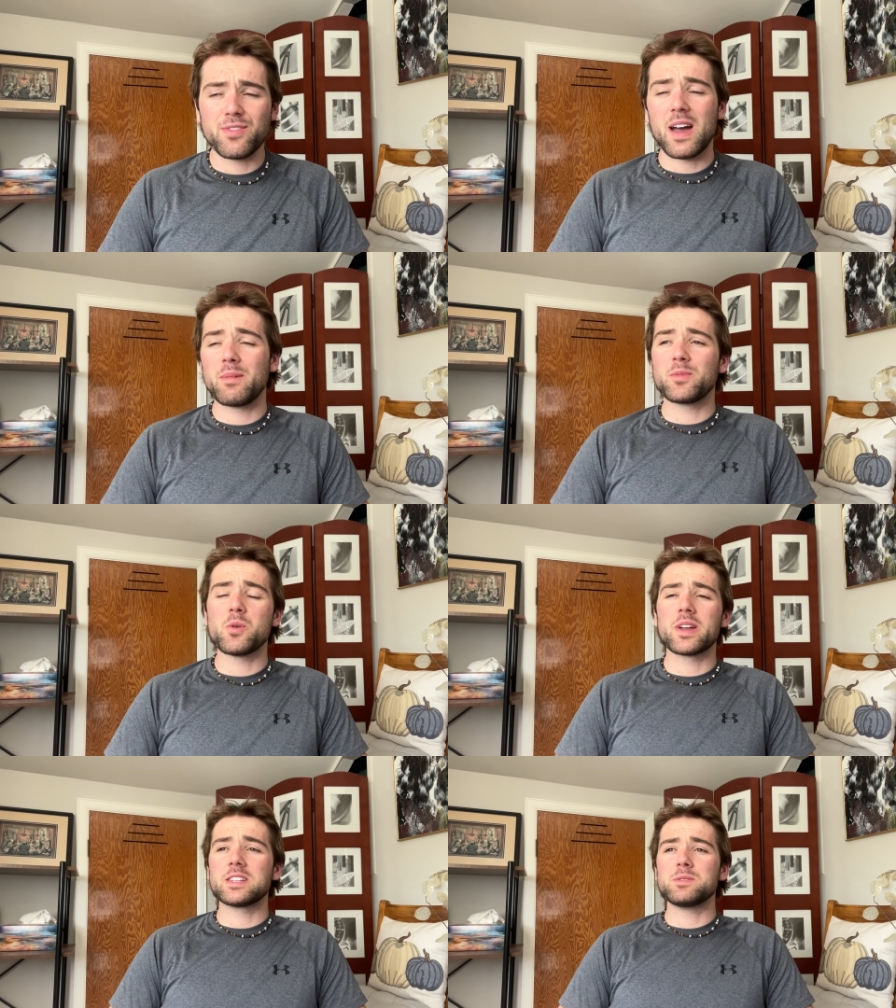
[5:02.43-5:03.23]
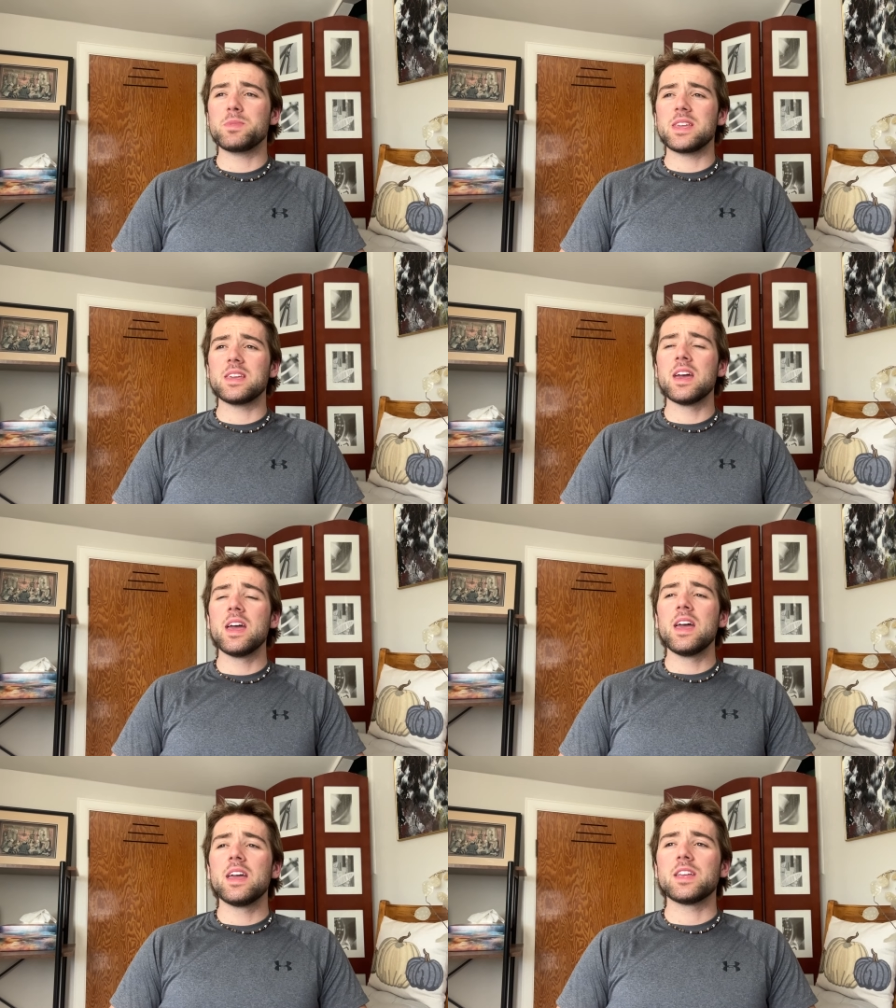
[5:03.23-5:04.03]
I'm going to be,
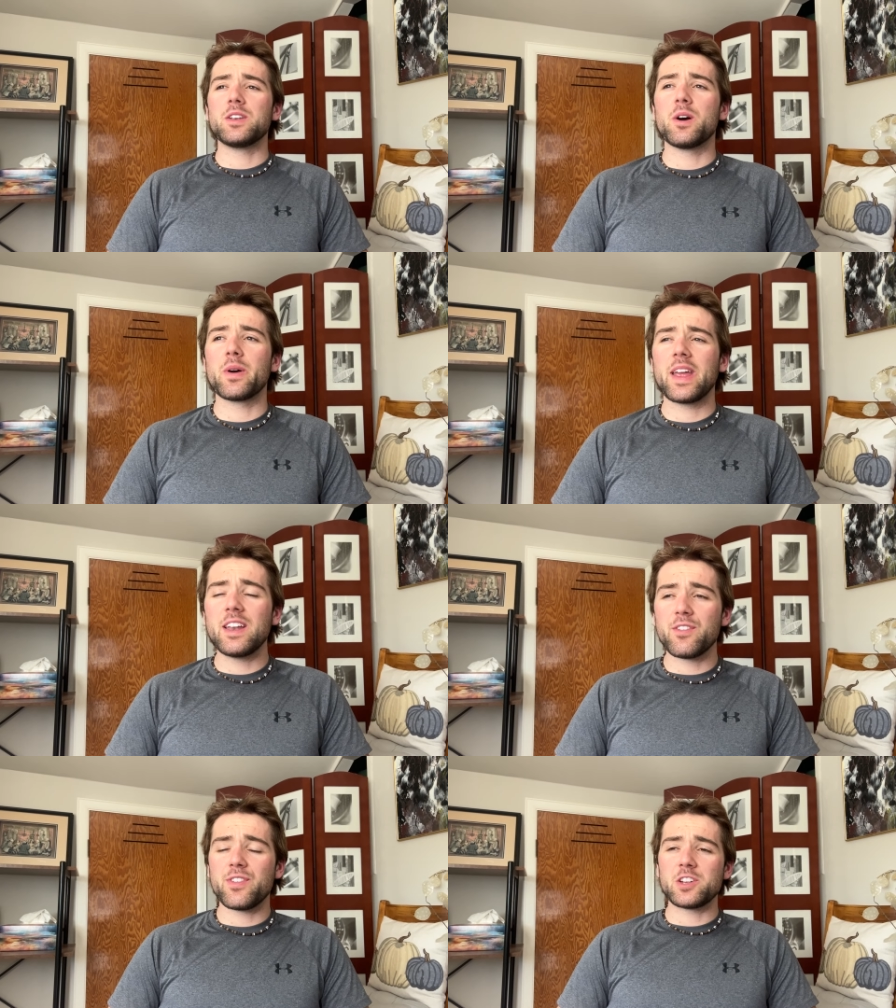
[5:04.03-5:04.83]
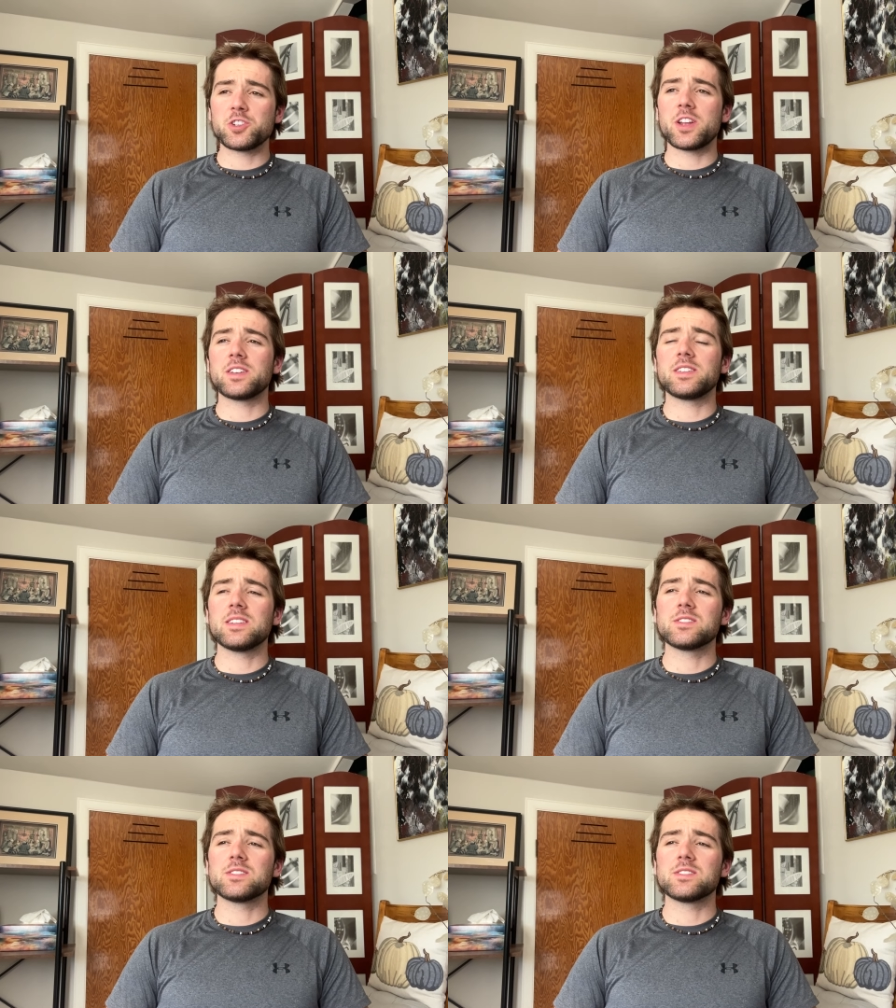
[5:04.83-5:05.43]
you know, inefficient.